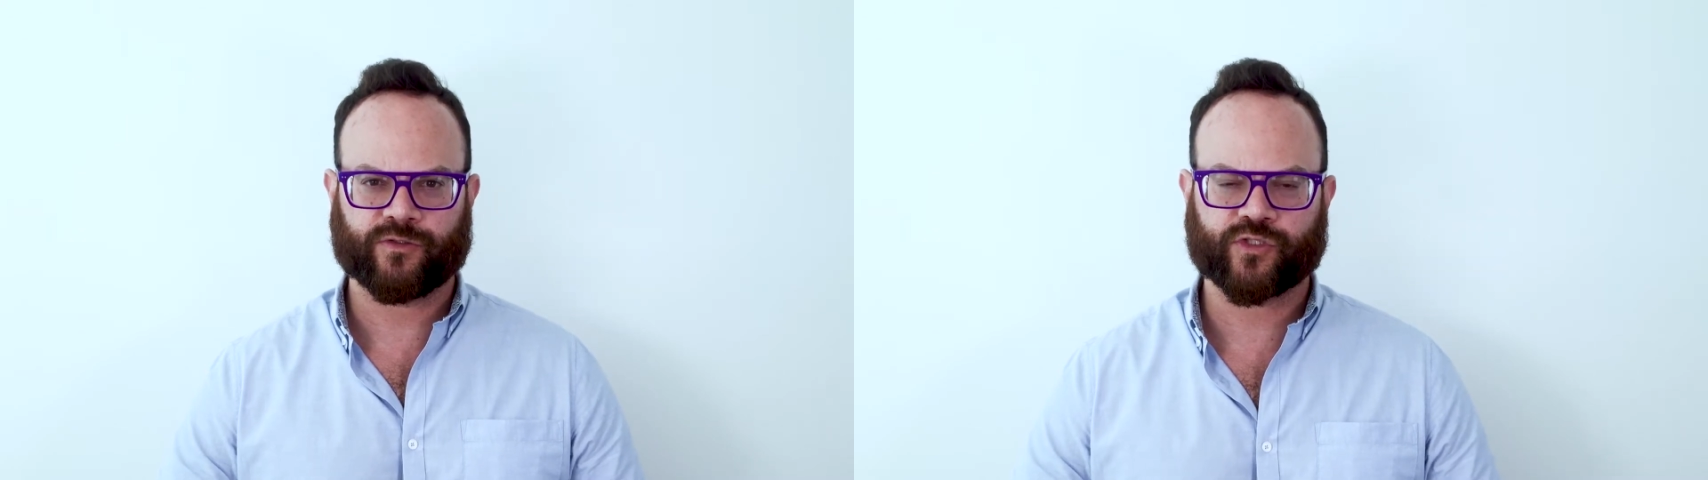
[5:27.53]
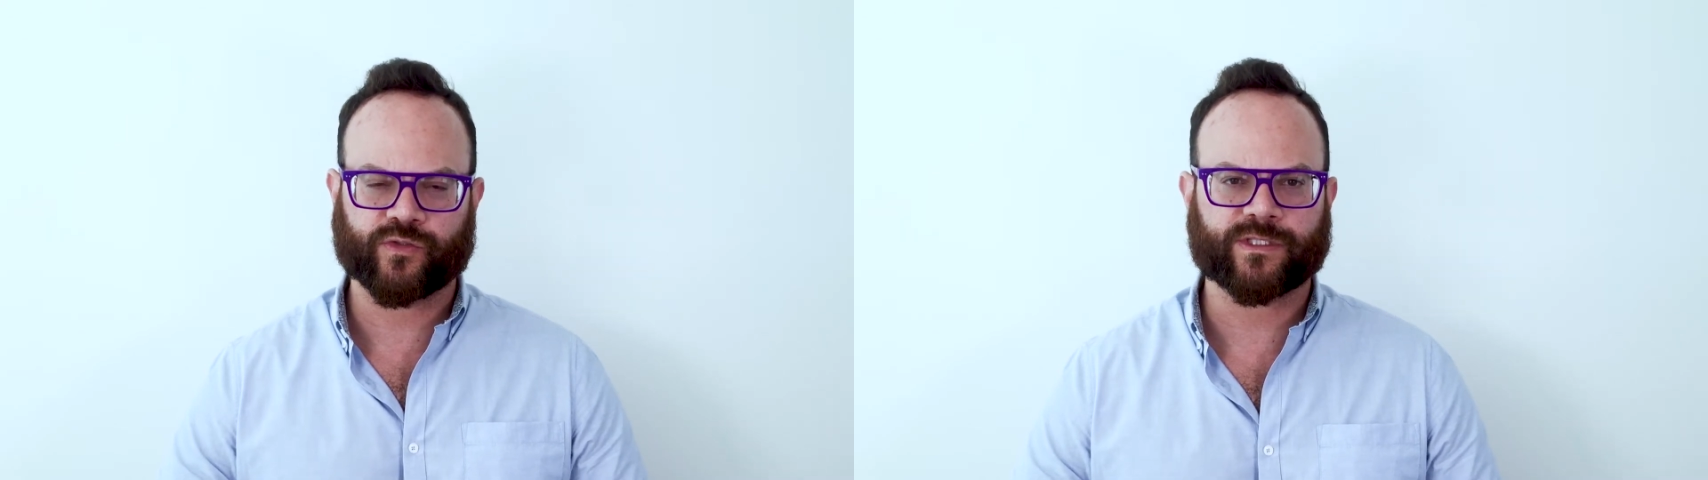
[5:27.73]

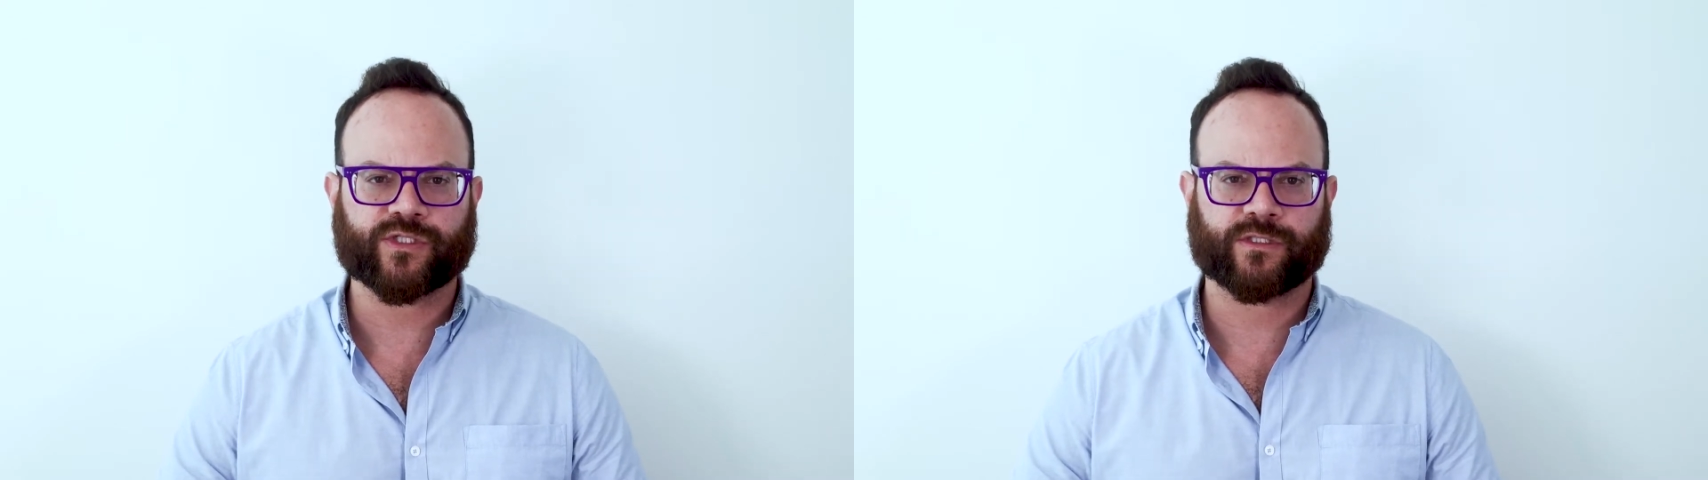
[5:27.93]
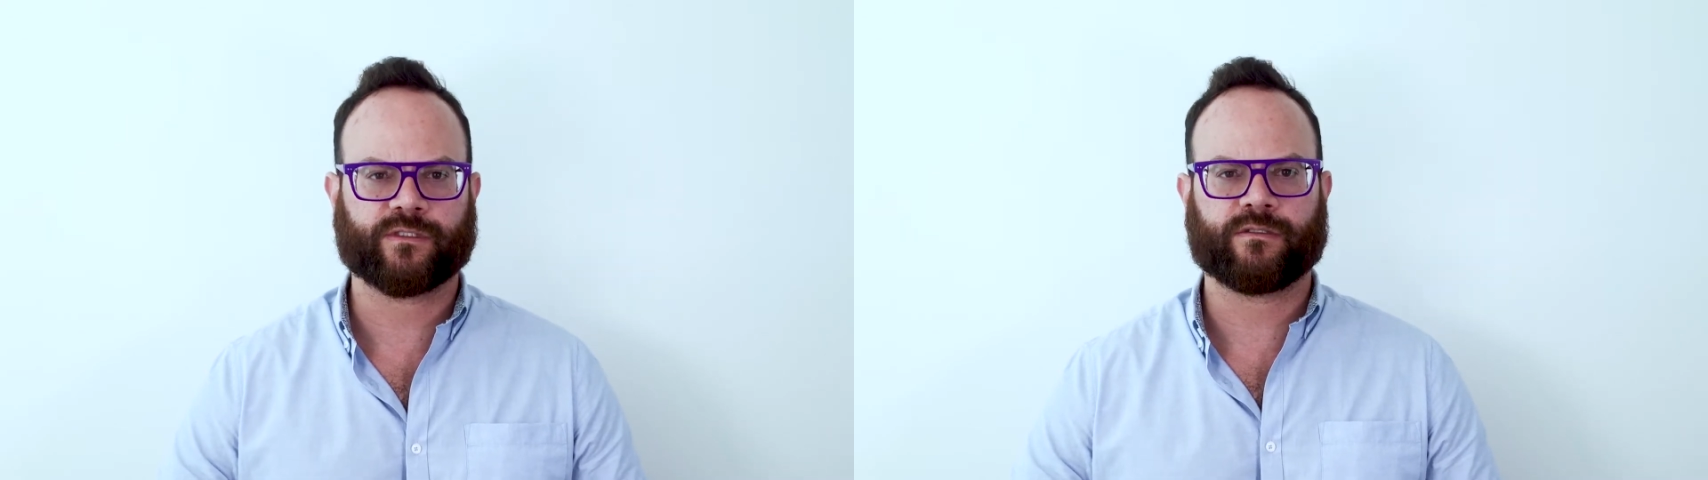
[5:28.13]

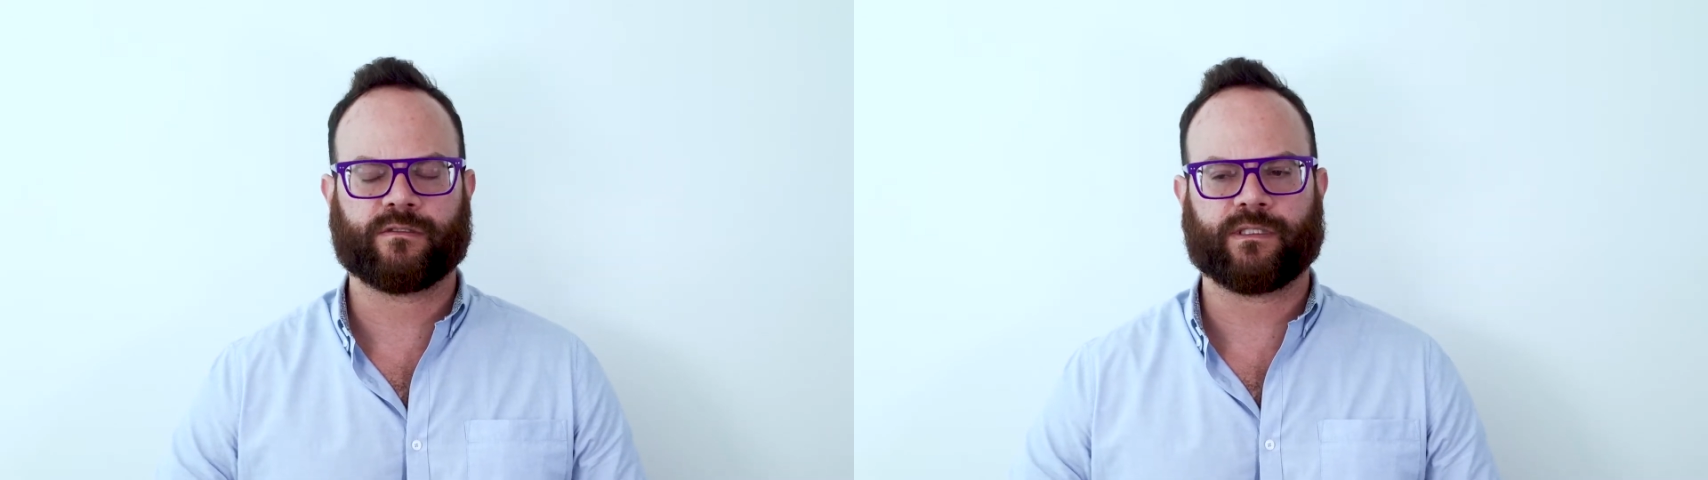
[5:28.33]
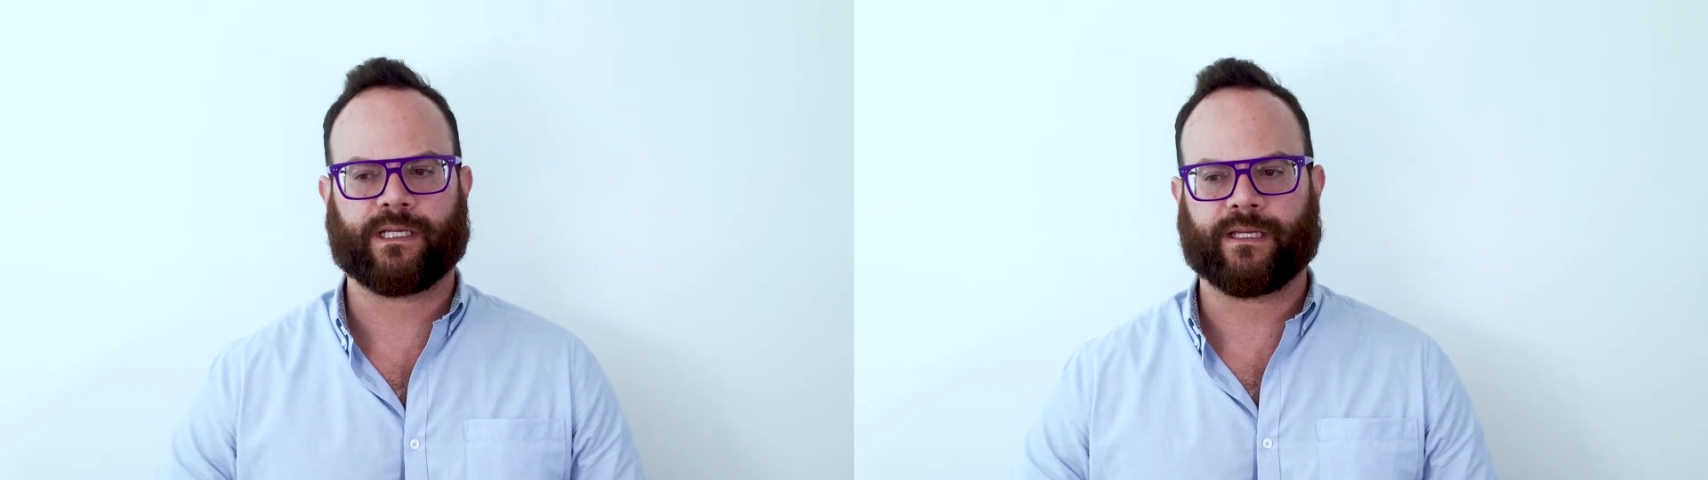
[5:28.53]

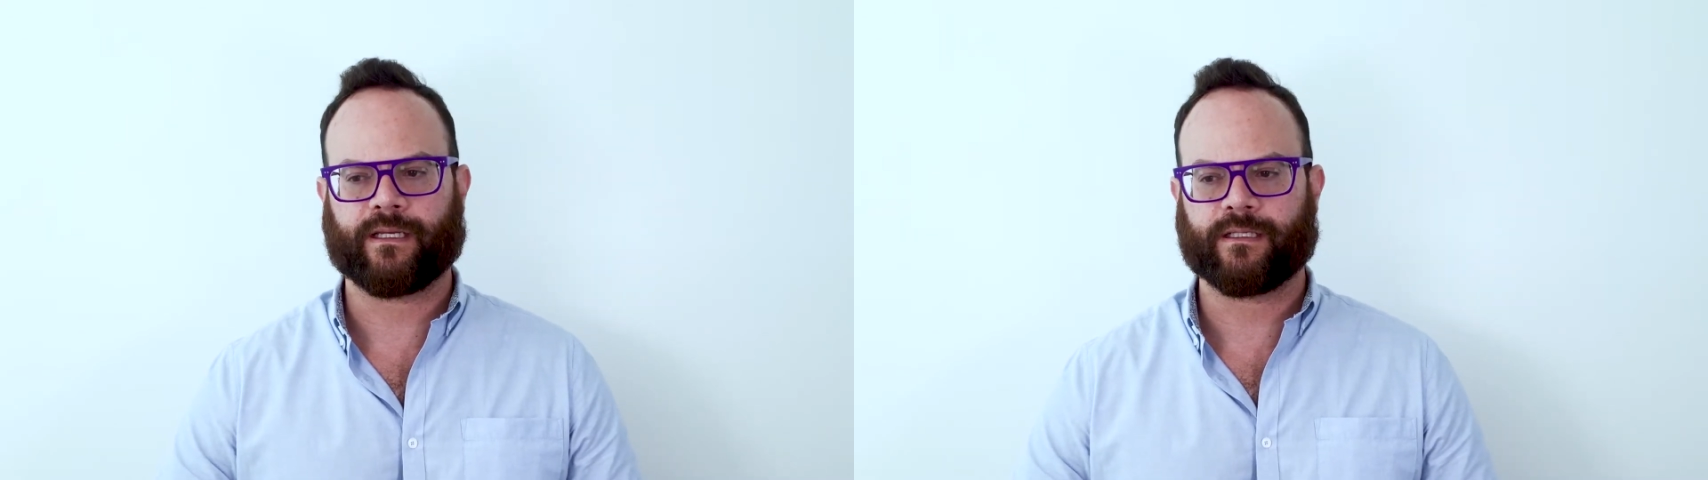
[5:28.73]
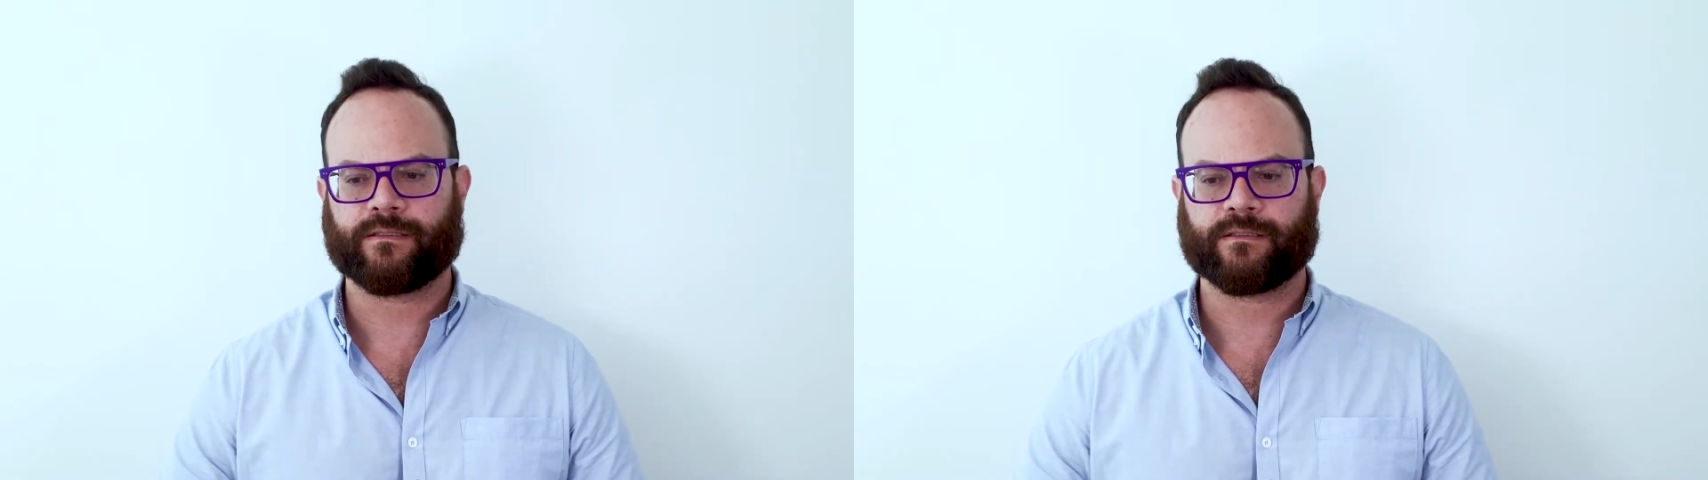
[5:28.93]
nutrition
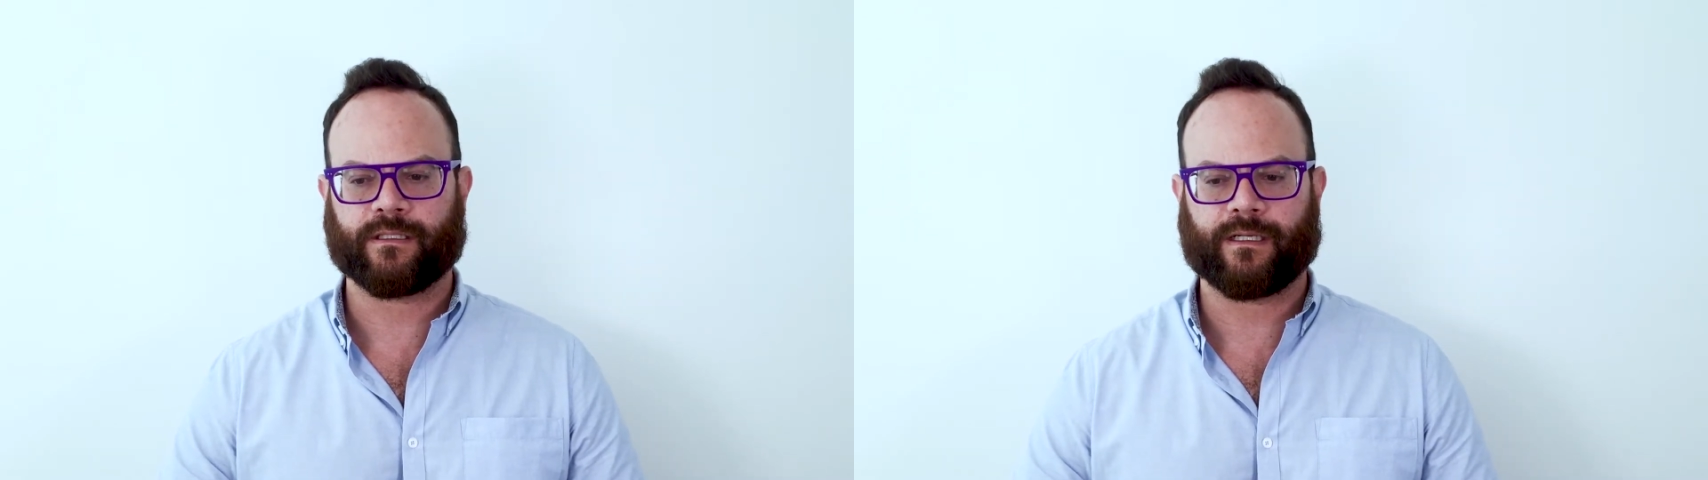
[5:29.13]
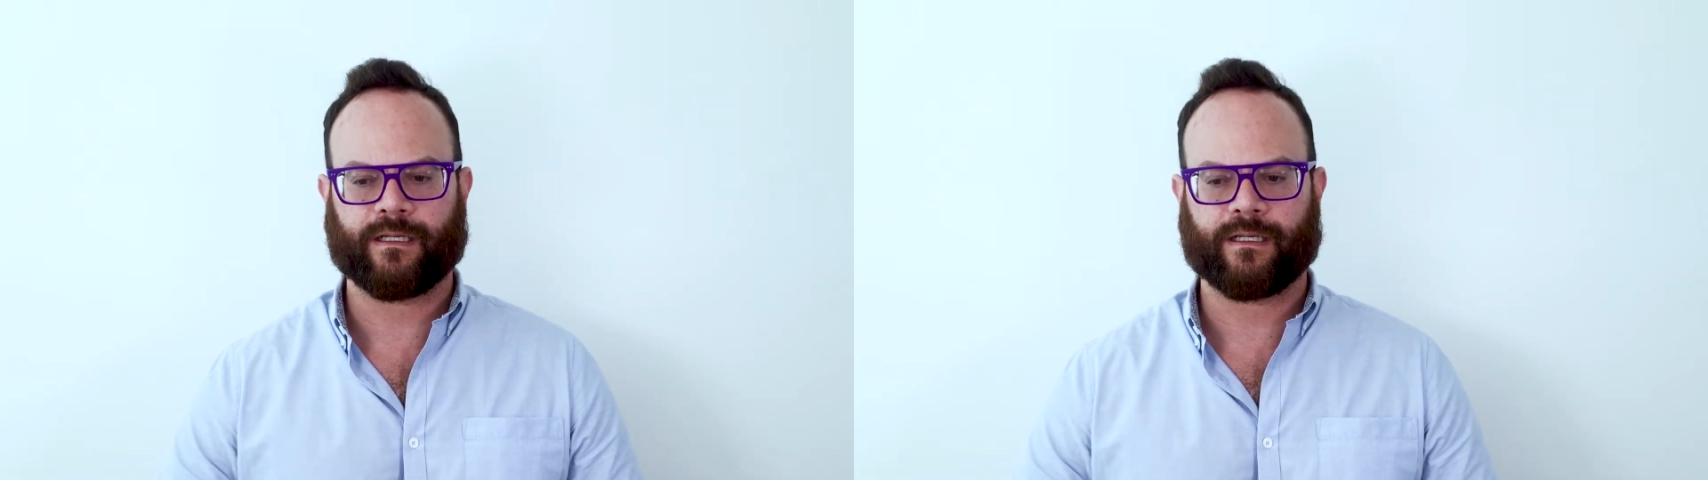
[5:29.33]
and